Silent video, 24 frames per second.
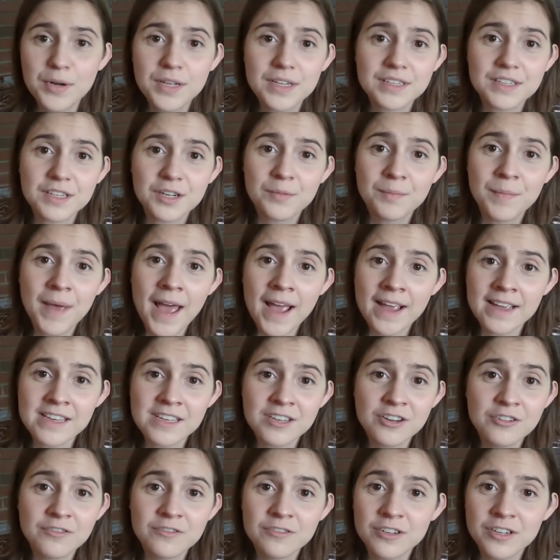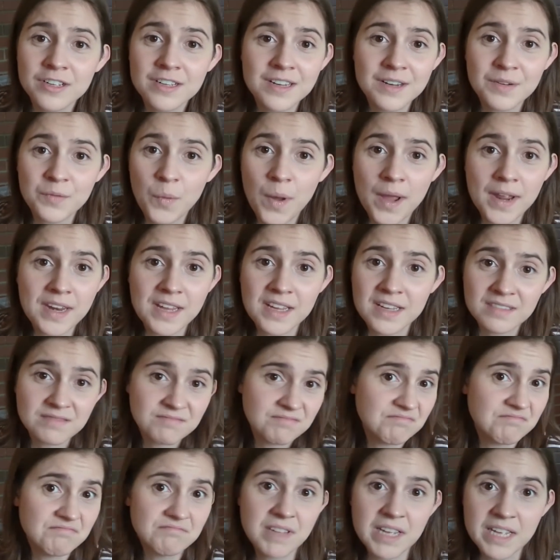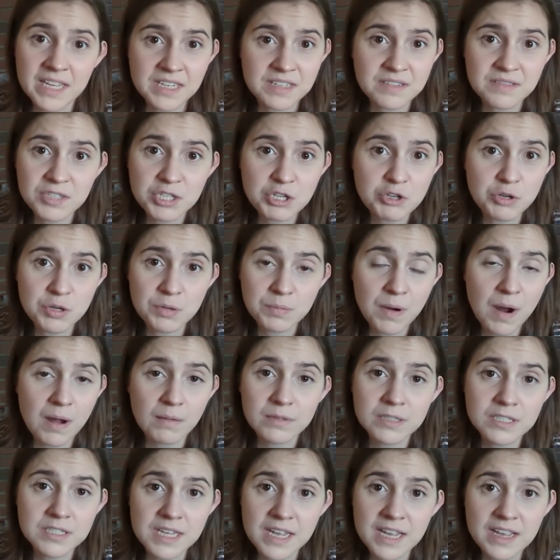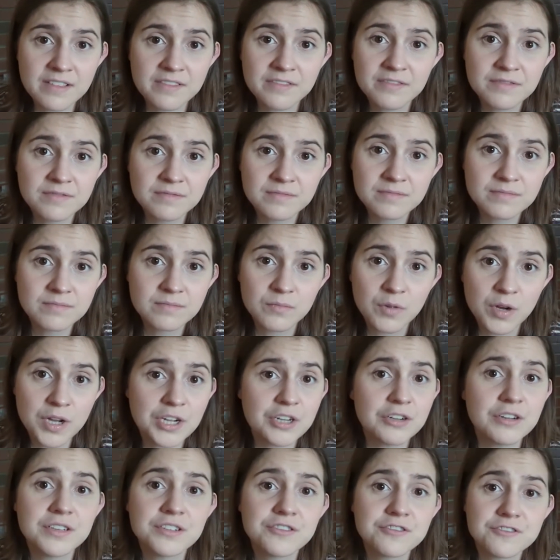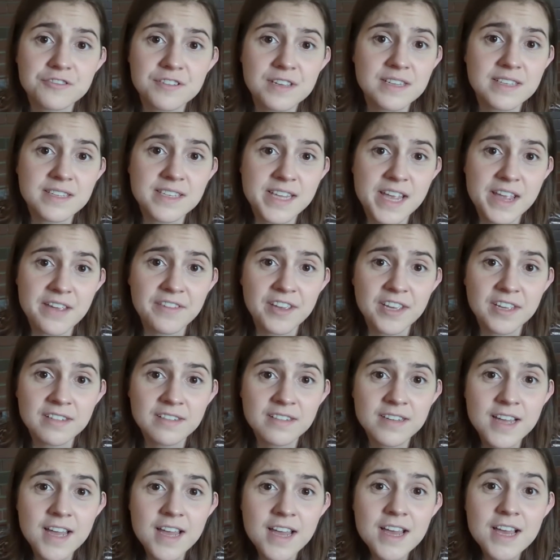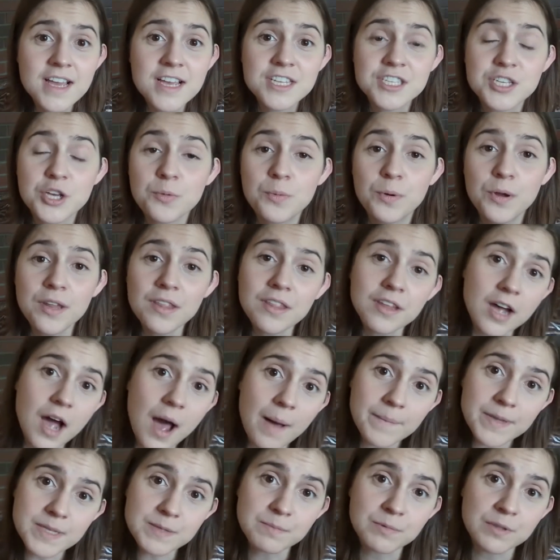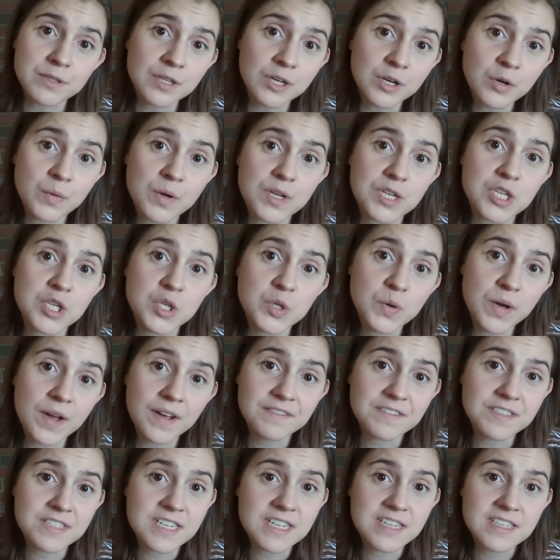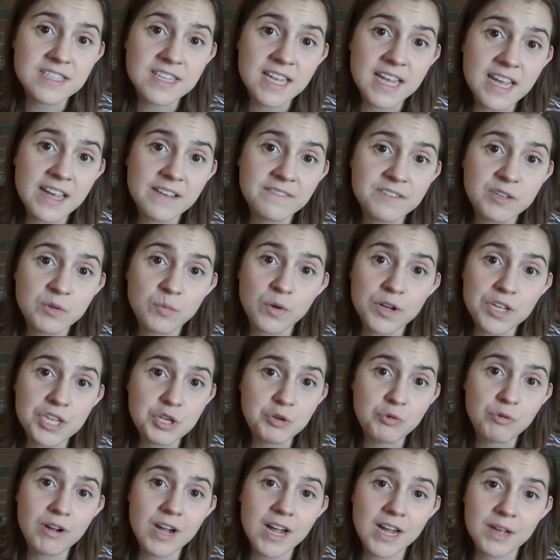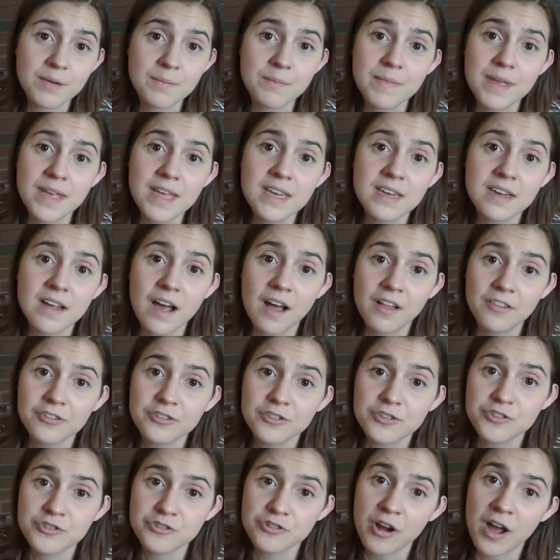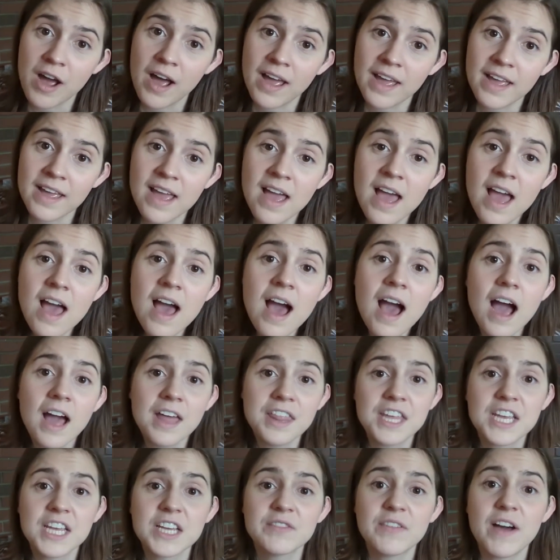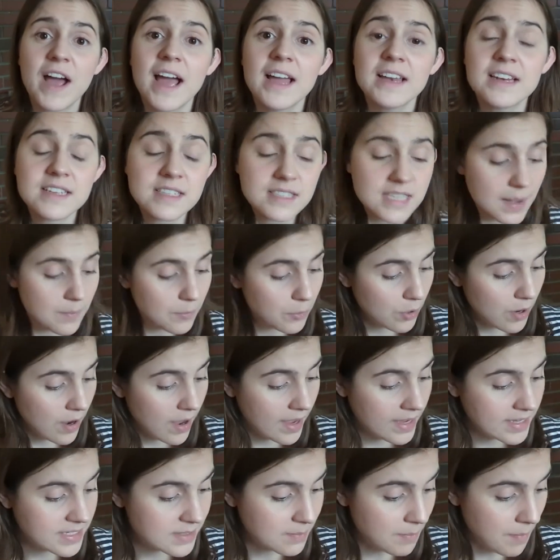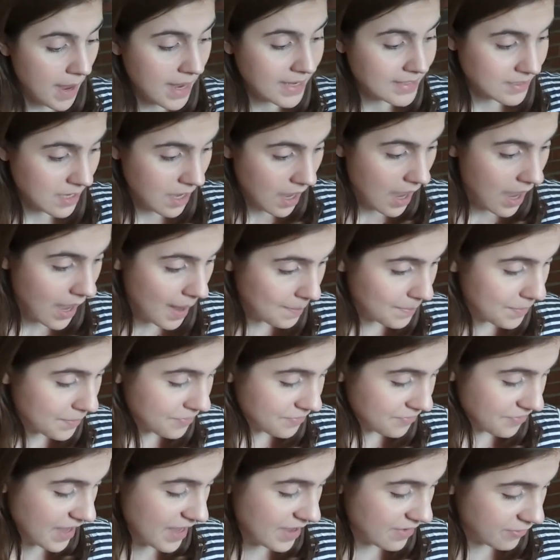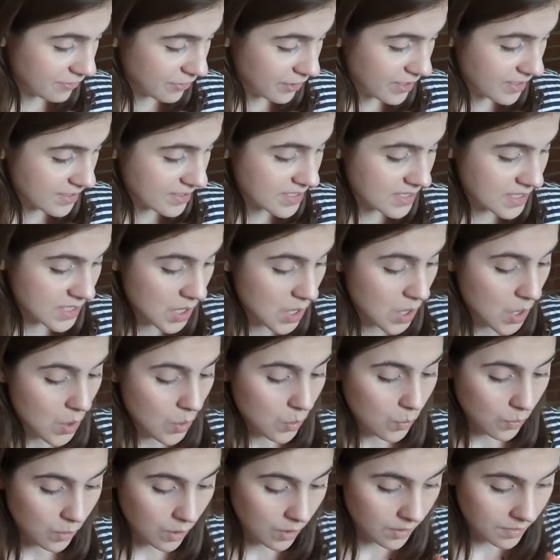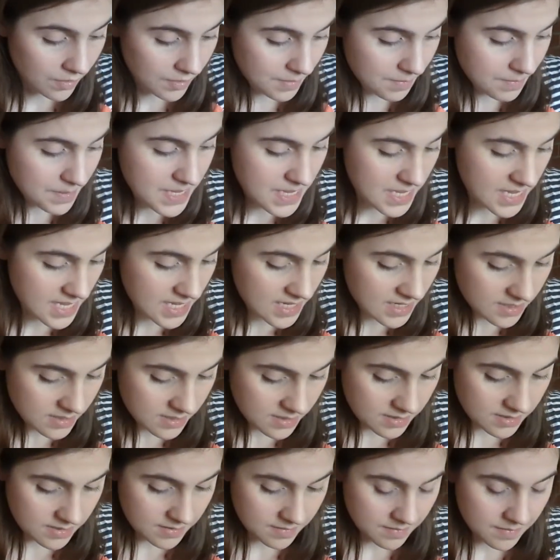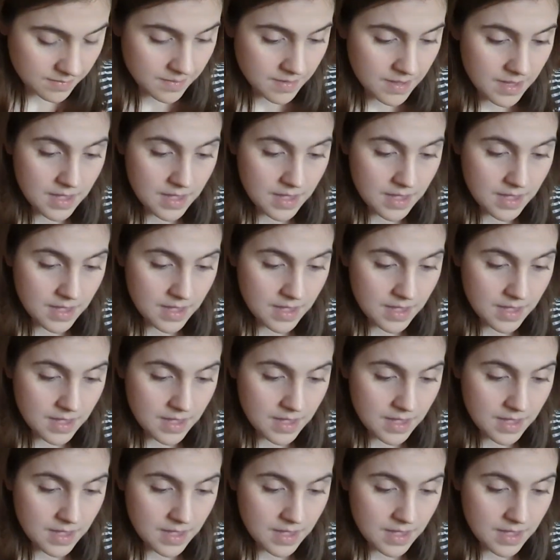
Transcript: putting a little baggie over it and waiting, and you could probably save what you're interested in saving. So put in the comments below what you have seed saved and what you recommend others try. I think if I had to summarize, my top favorites were the peas,